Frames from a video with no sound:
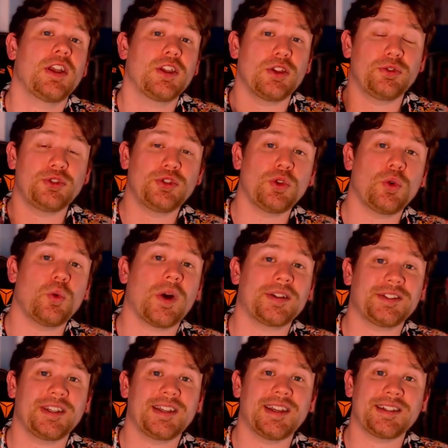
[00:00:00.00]
You do want
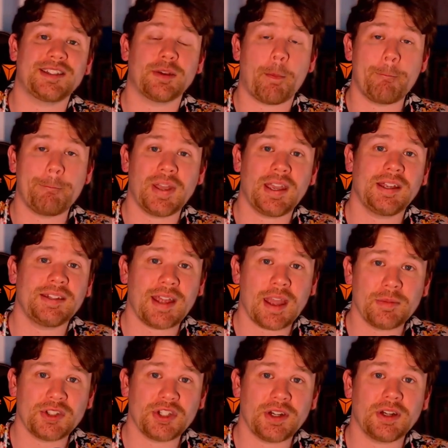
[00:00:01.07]
to get some ping
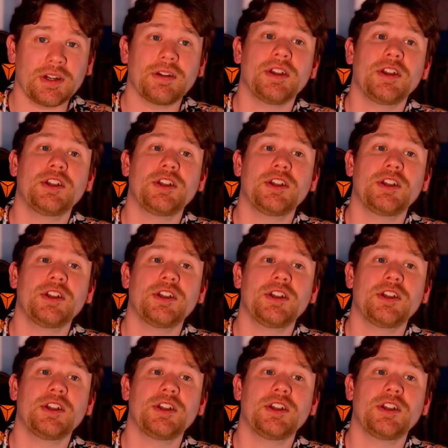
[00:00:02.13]
damage here